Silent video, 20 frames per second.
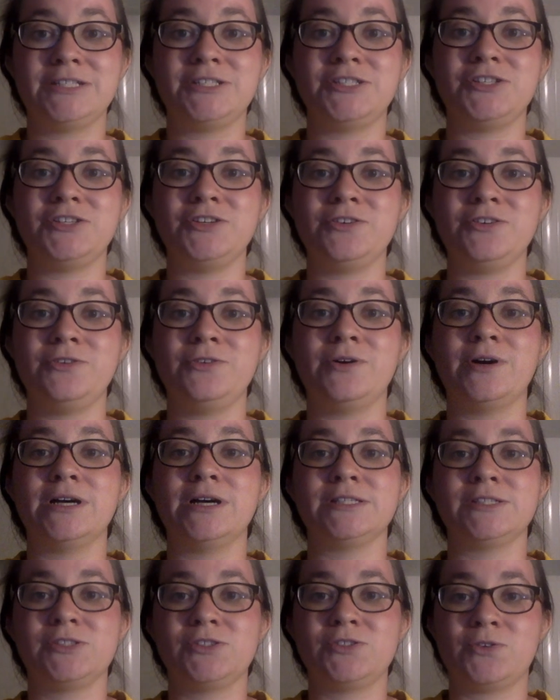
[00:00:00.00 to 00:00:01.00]
to a
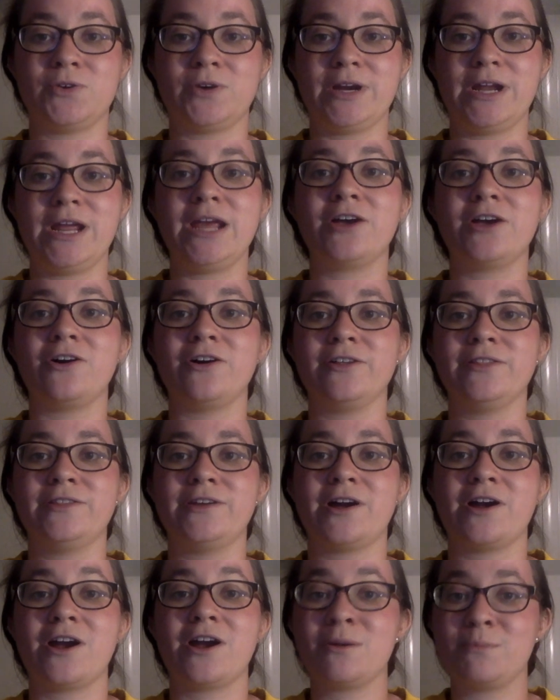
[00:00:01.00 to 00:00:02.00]
story called The
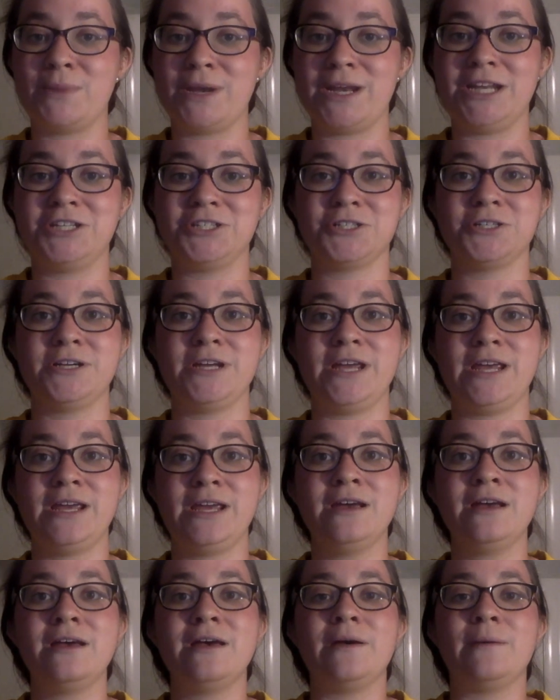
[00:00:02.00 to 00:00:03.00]
Harmony Tree
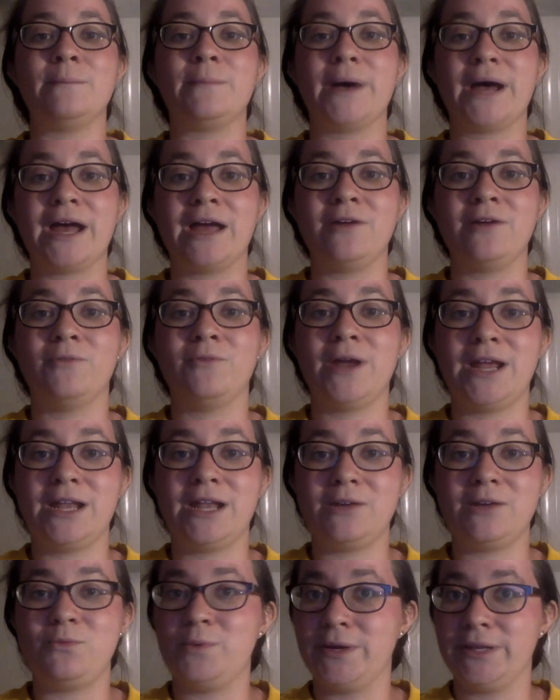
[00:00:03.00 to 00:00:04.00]
by
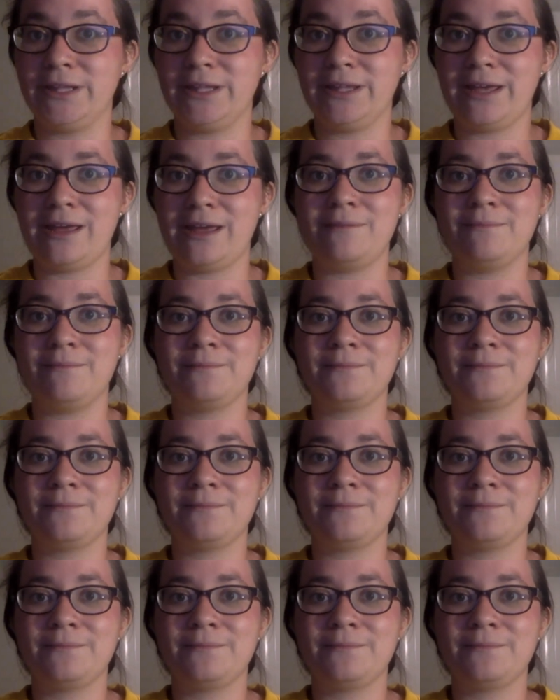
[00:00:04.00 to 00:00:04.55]
Randy Woodley.